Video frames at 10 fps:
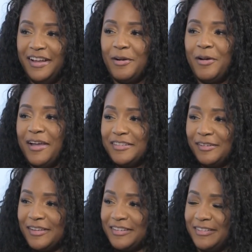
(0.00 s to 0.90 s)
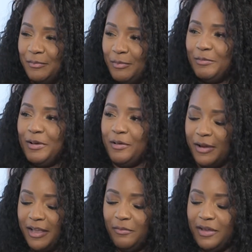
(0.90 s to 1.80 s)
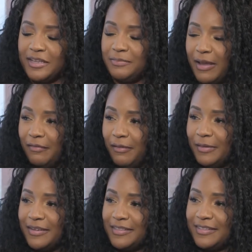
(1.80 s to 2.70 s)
Okay, so what can we expect from this?